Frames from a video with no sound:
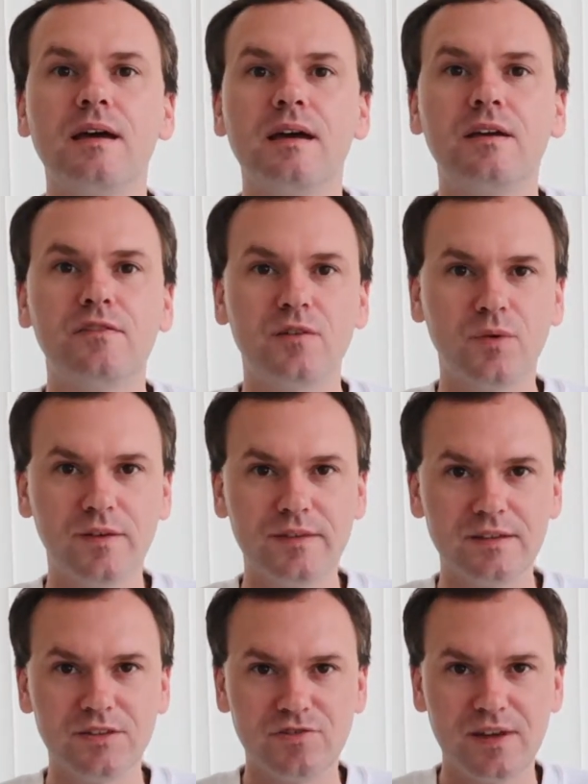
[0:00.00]
If you're
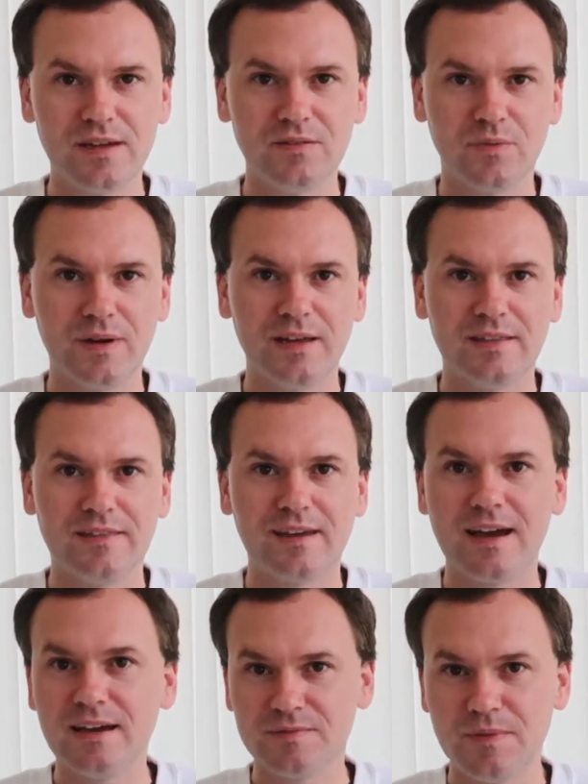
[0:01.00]
wanting to trade with a
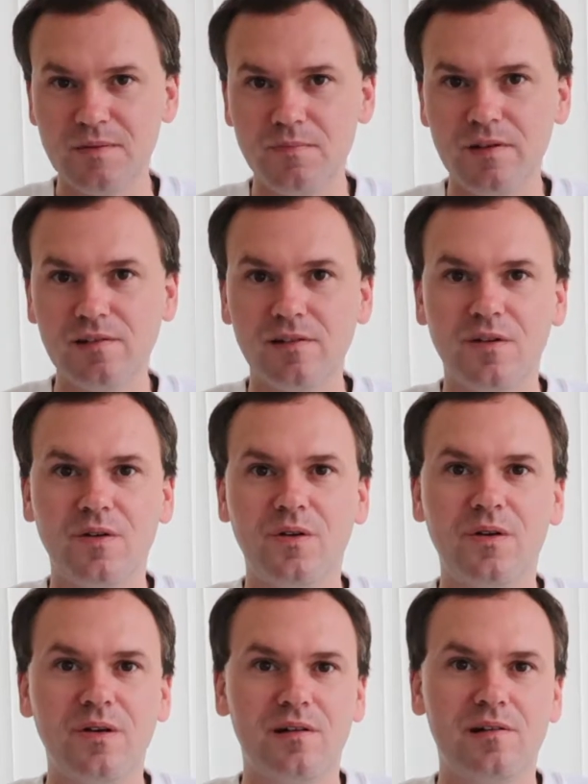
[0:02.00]
cast member
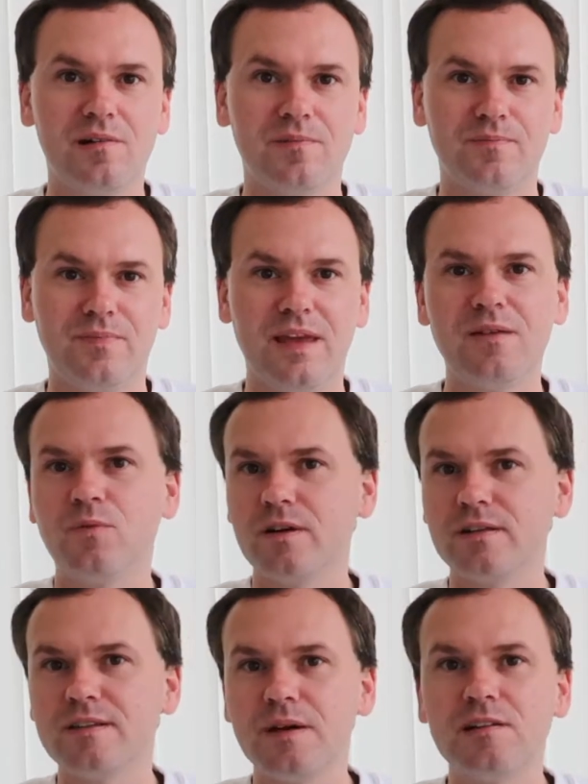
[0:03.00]
or in one
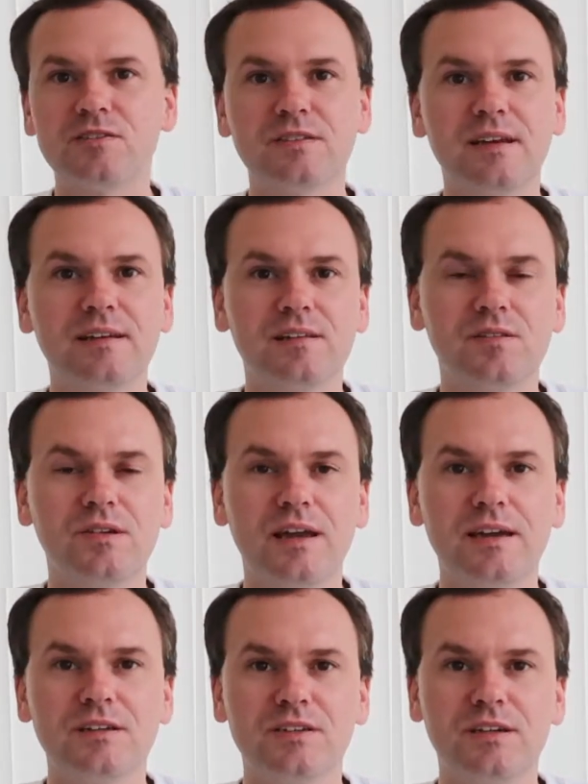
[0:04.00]
of these merchandise
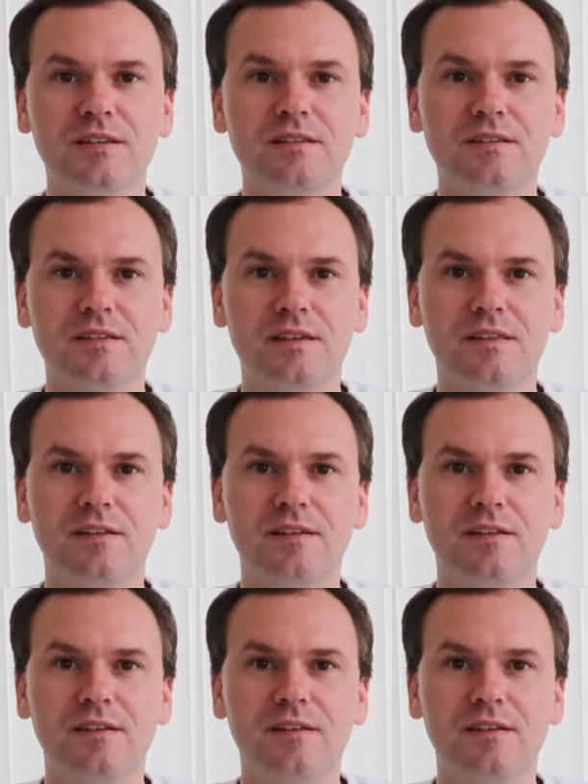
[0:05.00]
locations,